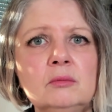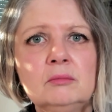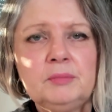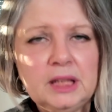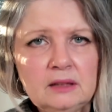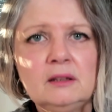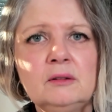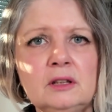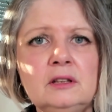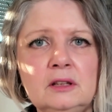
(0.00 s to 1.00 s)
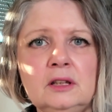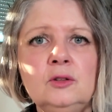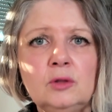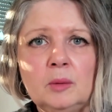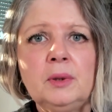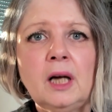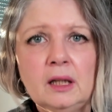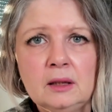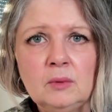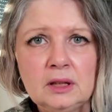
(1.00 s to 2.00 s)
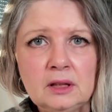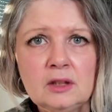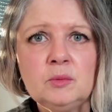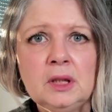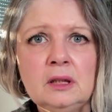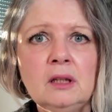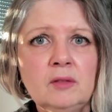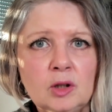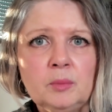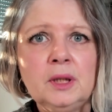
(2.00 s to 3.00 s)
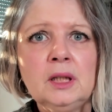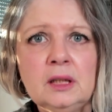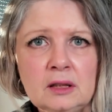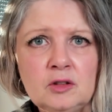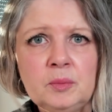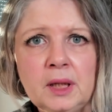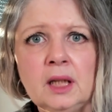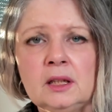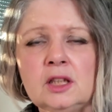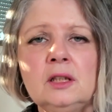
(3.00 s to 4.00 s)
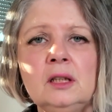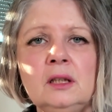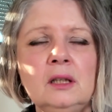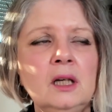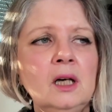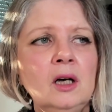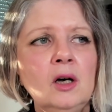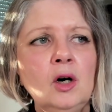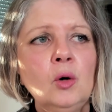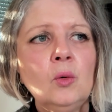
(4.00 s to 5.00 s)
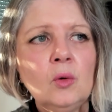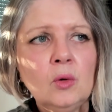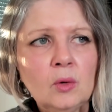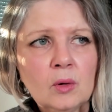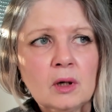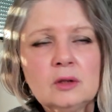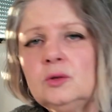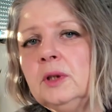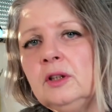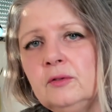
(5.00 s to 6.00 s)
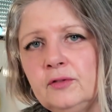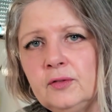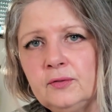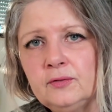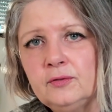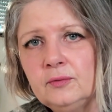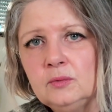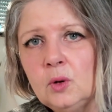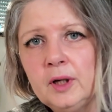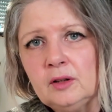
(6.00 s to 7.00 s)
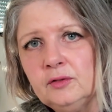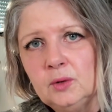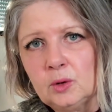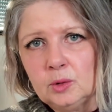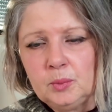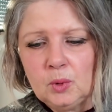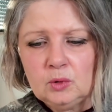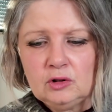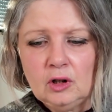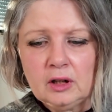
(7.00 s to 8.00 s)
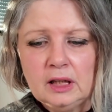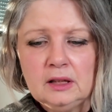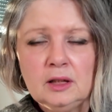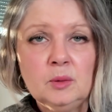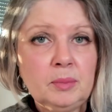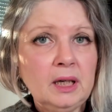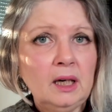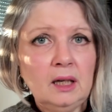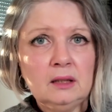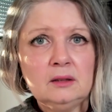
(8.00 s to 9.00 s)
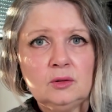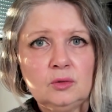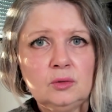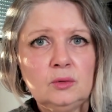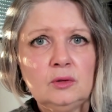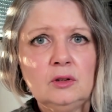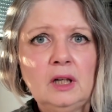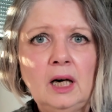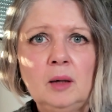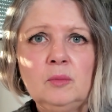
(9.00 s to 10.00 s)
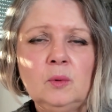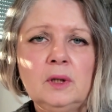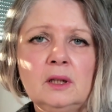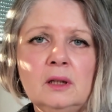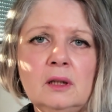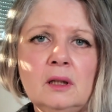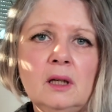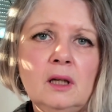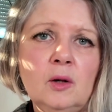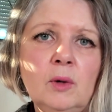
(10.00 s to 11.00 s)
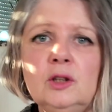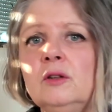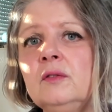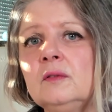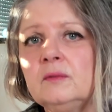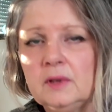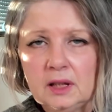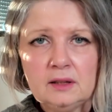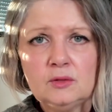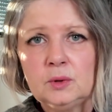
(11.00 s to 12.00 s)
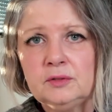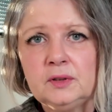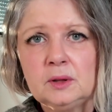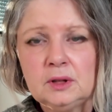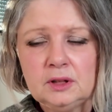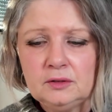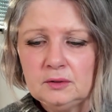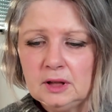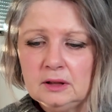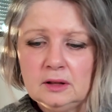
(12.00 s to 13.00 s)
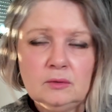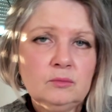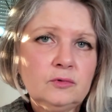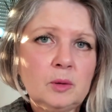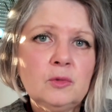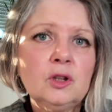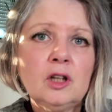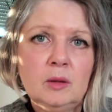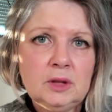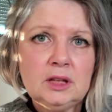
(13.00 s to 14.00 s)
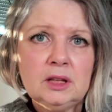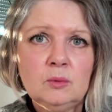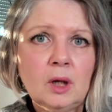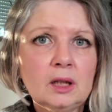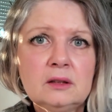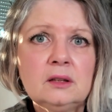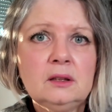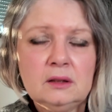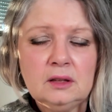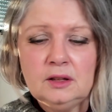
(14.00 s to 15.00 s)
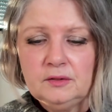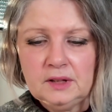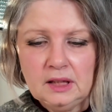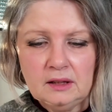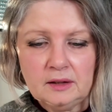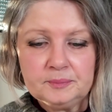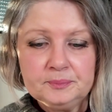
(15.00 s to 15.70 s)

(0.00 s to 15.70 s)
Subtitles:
be interested into applying what he's been developing in his PhD, or doing going for a postdoc, and he applied to the lab where one of his referees and from the committee was in Vienna,